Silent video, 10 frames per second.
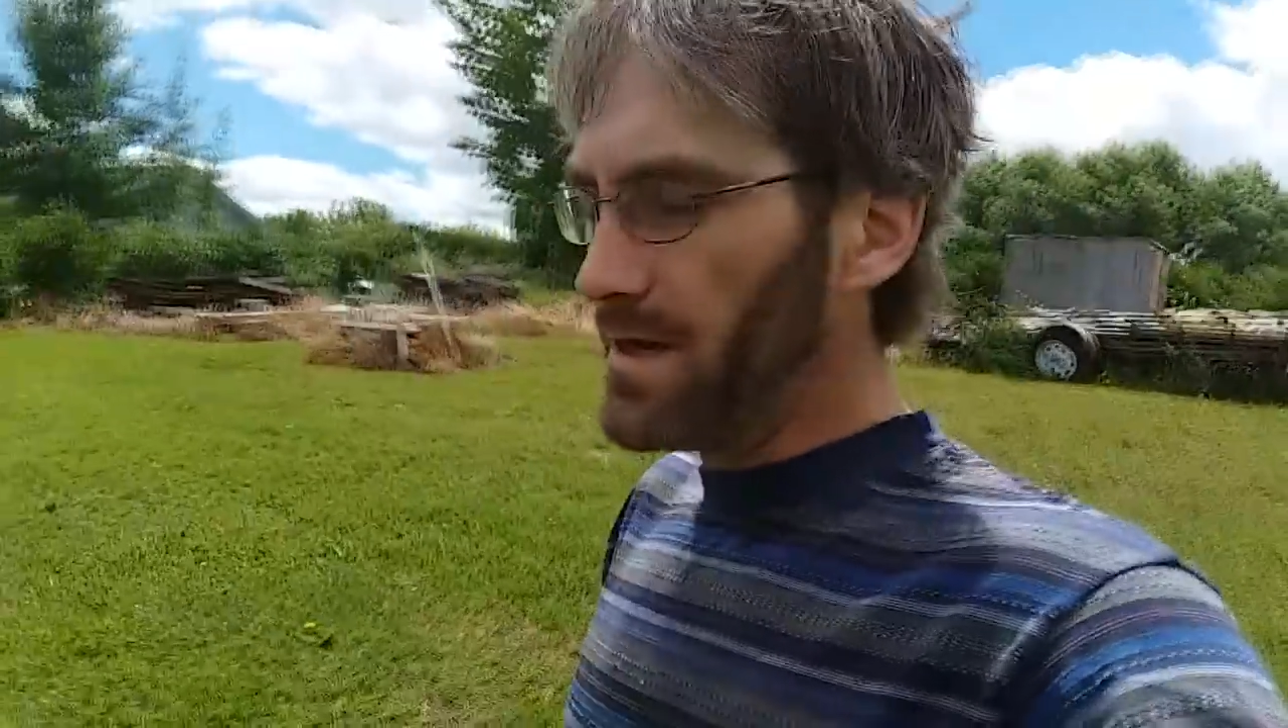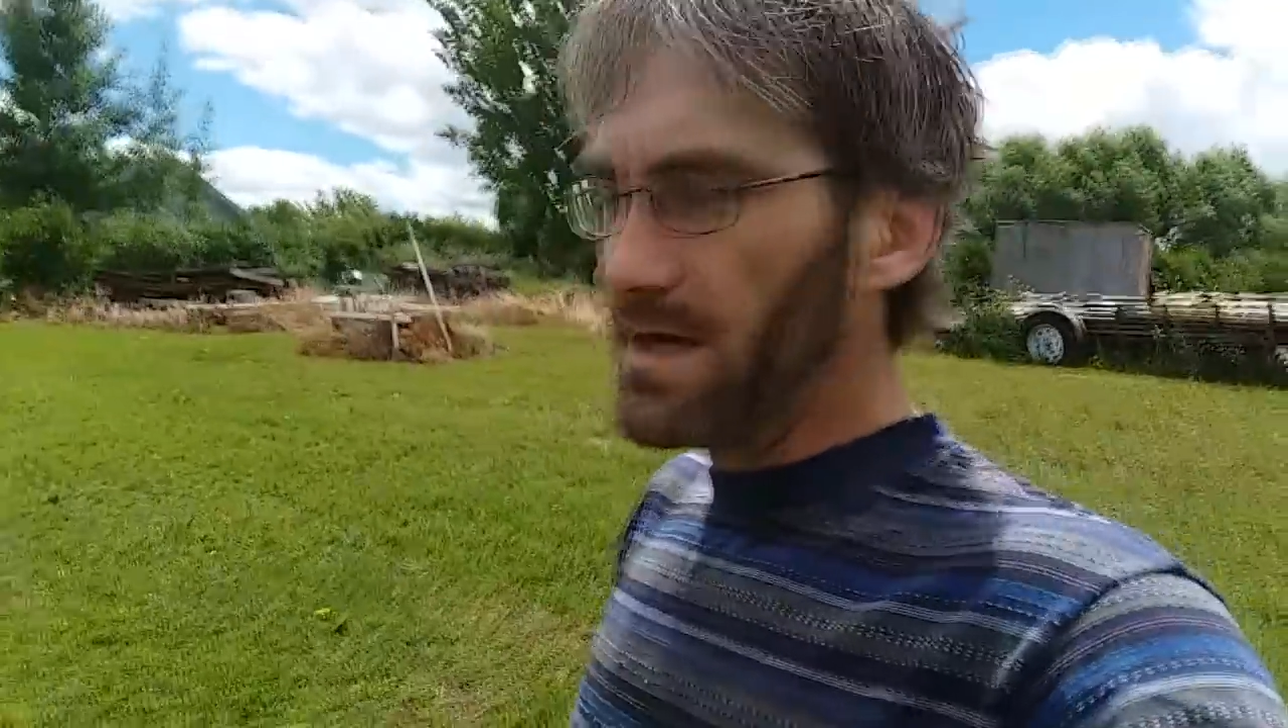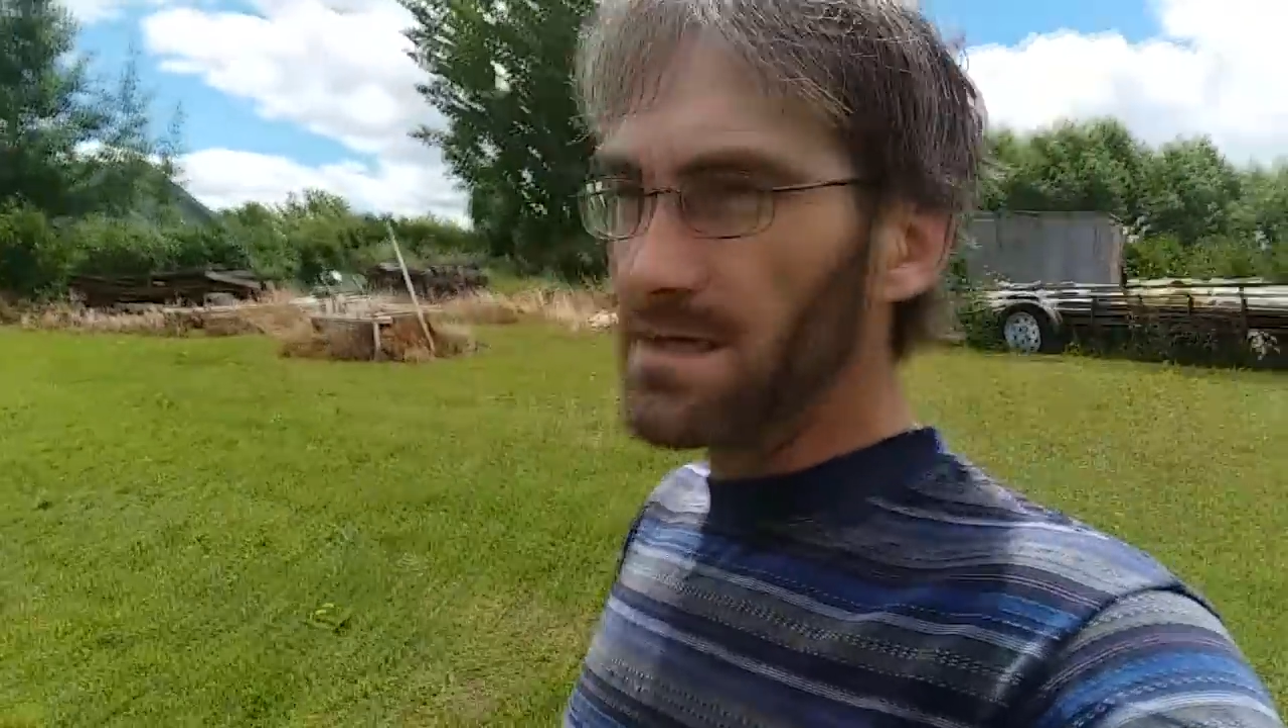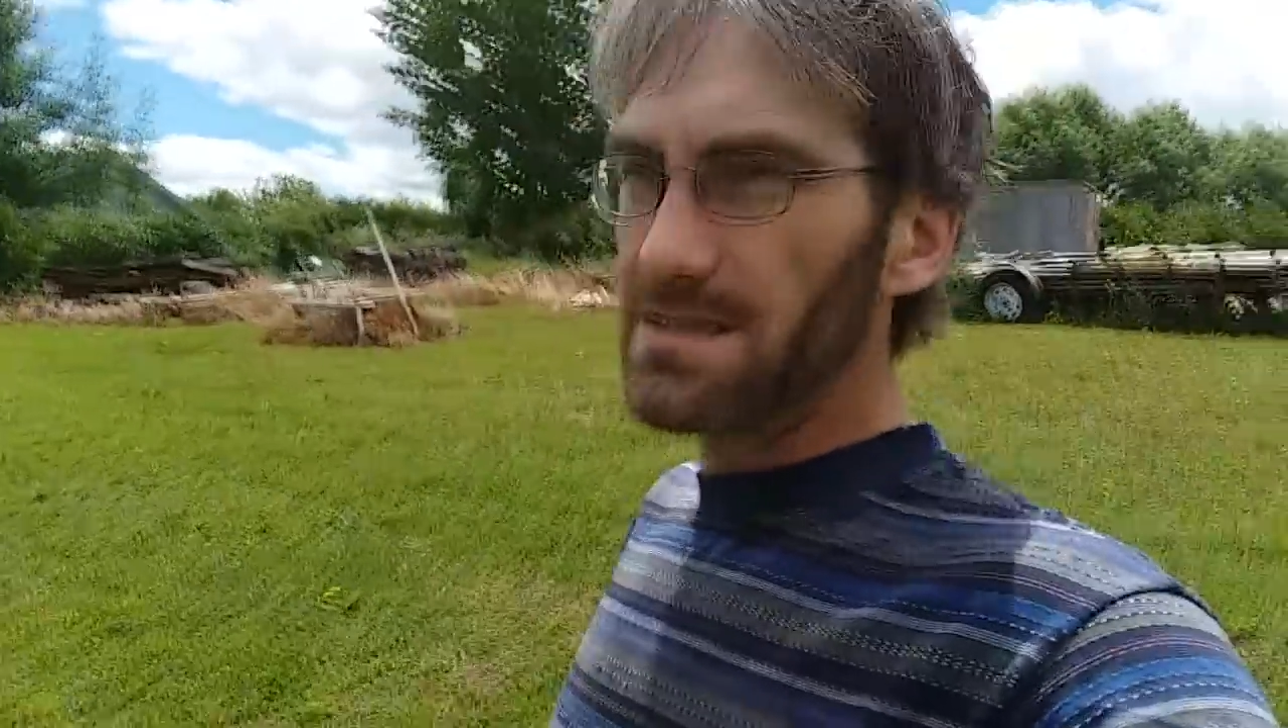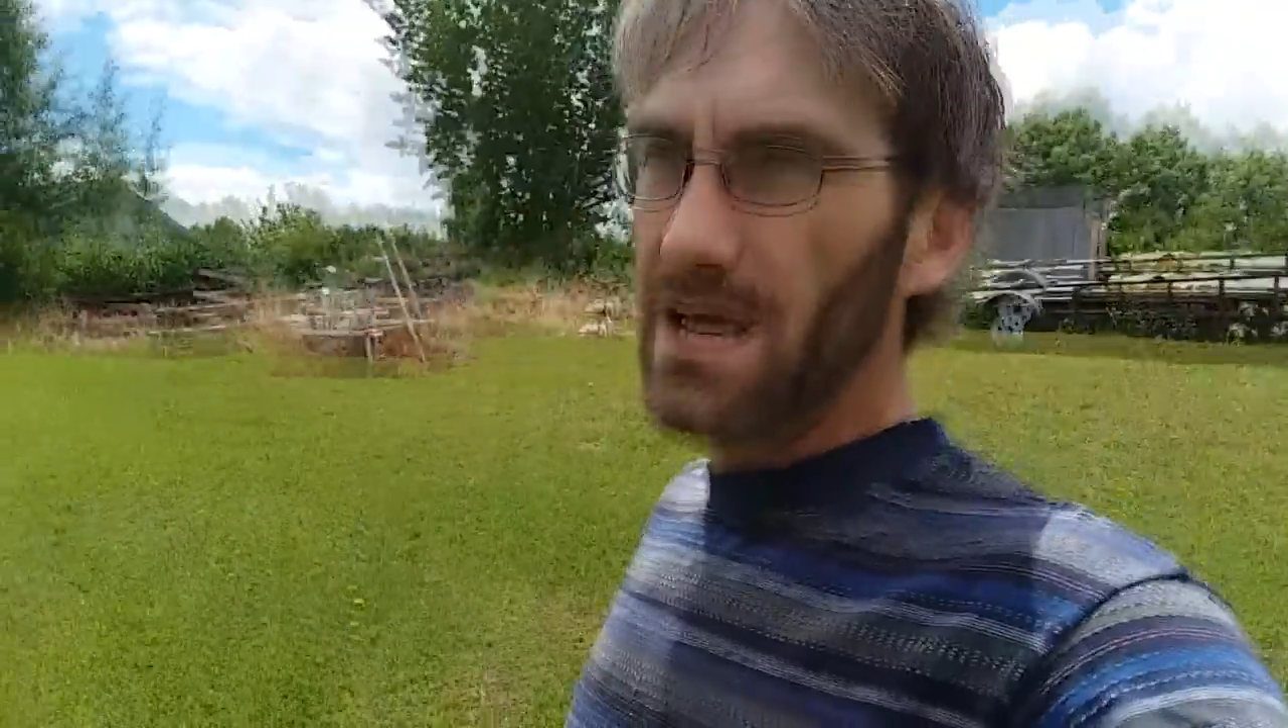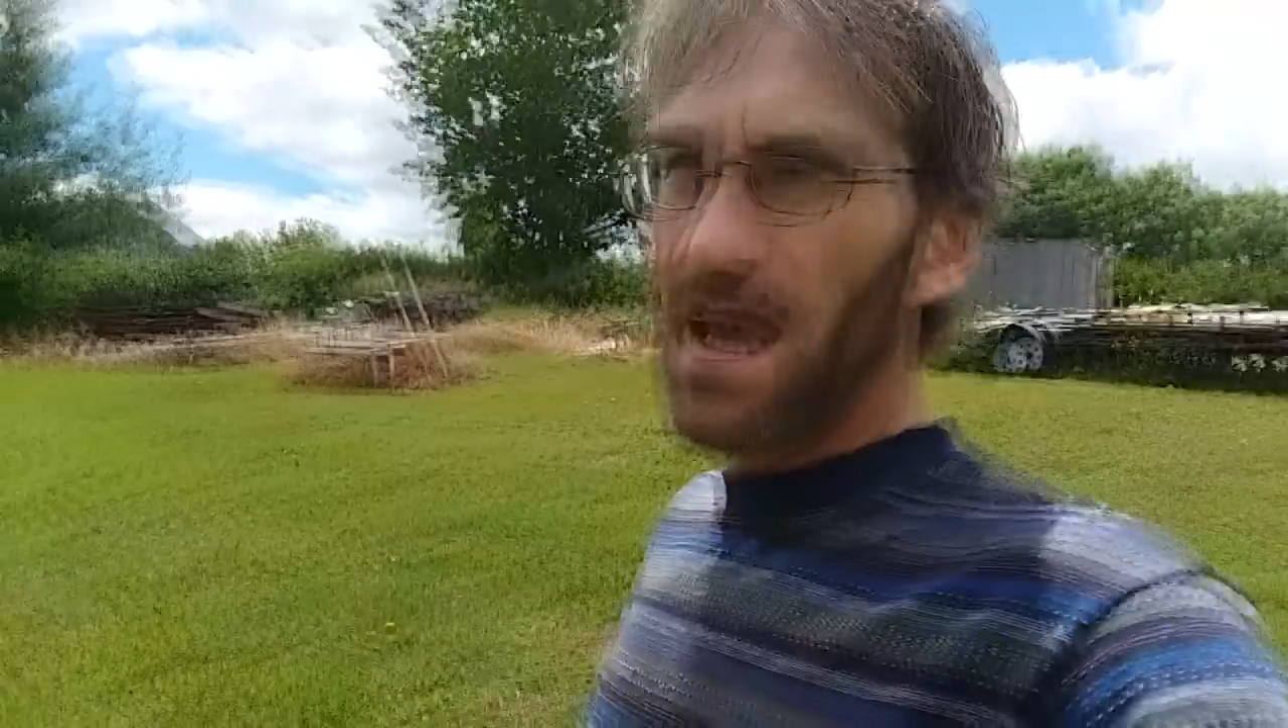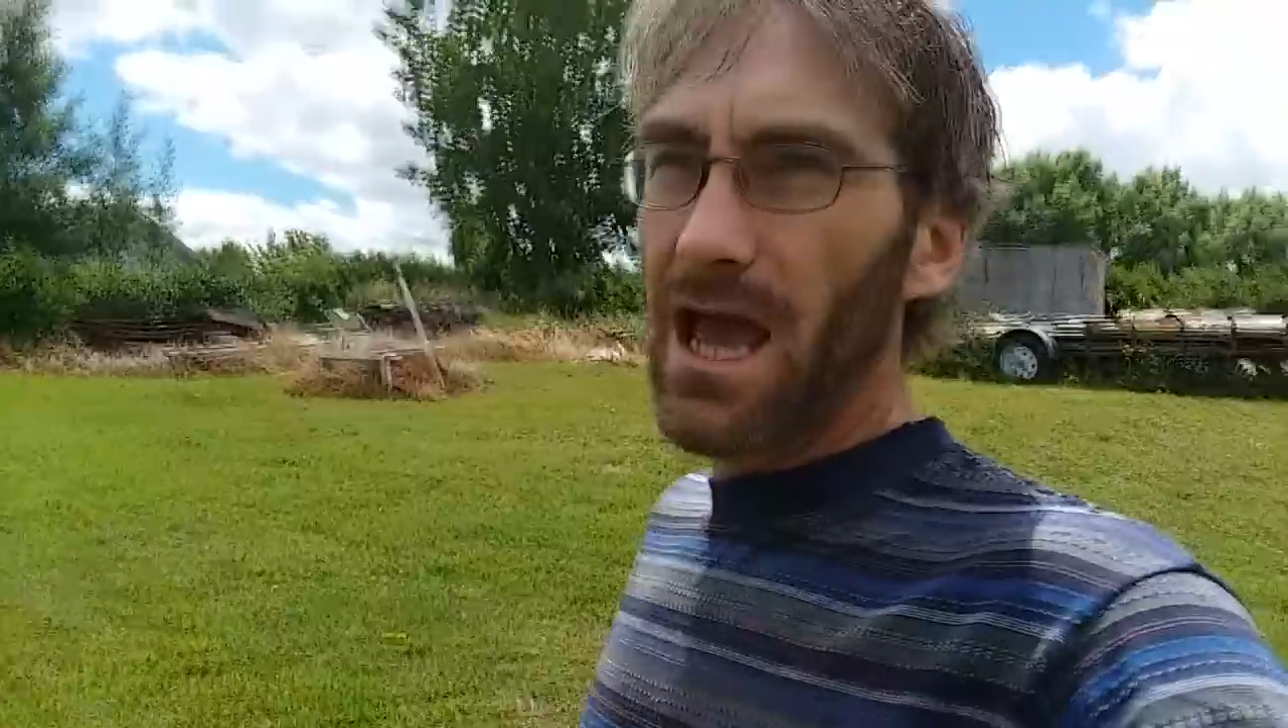because